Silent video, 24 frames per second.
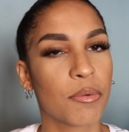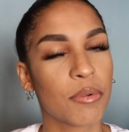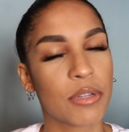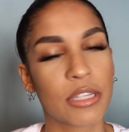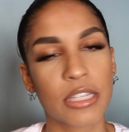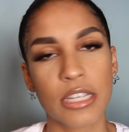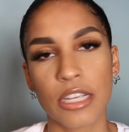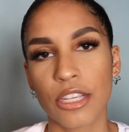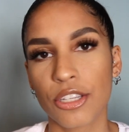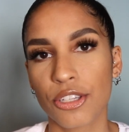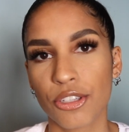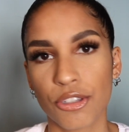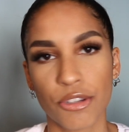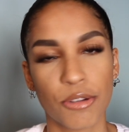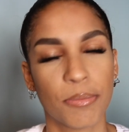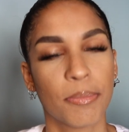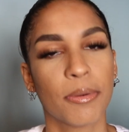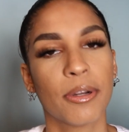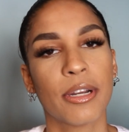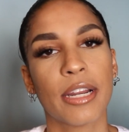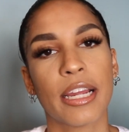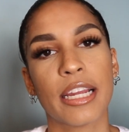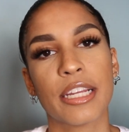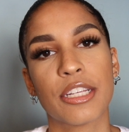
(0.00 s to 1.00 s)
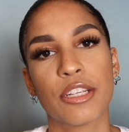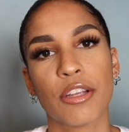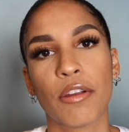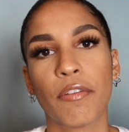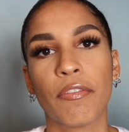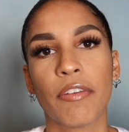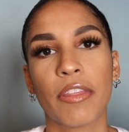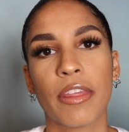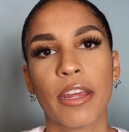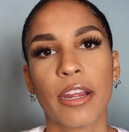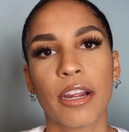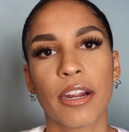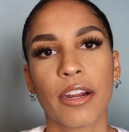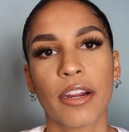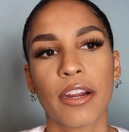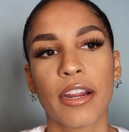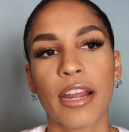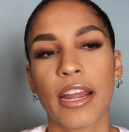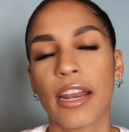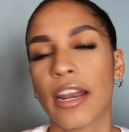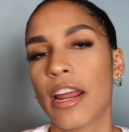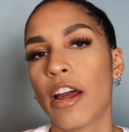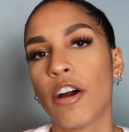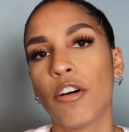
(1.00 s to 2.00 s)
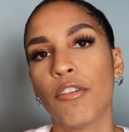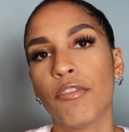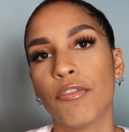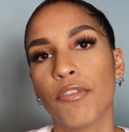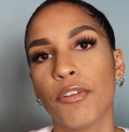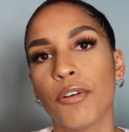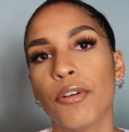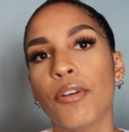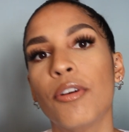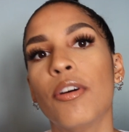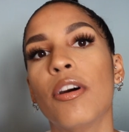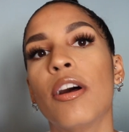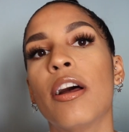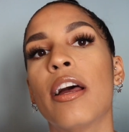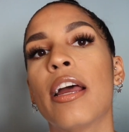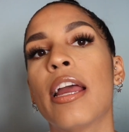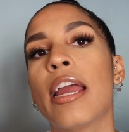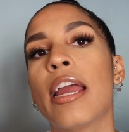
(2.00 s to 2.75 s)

was super nice over there and helpful